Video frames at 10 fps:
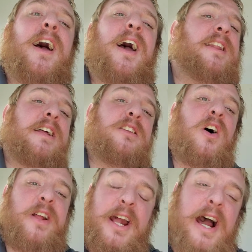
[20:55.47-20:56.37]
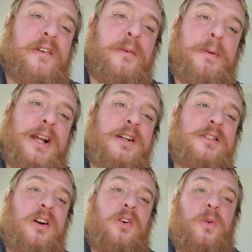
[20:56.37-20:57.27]
And they know they have them because
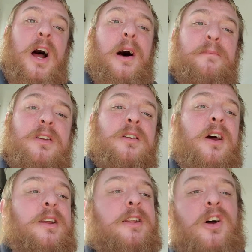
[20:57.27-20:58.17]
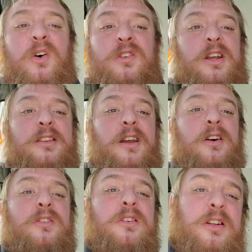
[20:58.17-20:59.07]
they're corrupt. And they know that
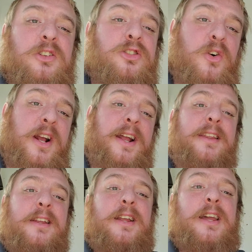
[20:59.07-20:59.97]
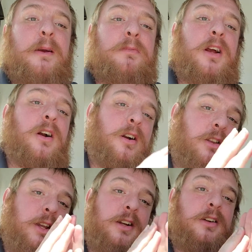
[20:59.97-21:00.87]
they'll do anything to keep their
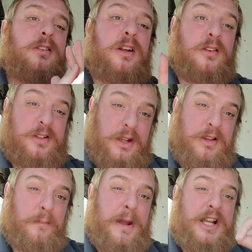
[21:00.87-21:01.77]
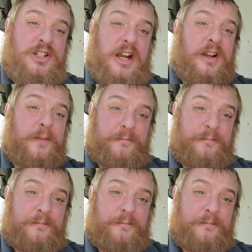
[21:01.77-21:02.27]
little, keep their paycheck.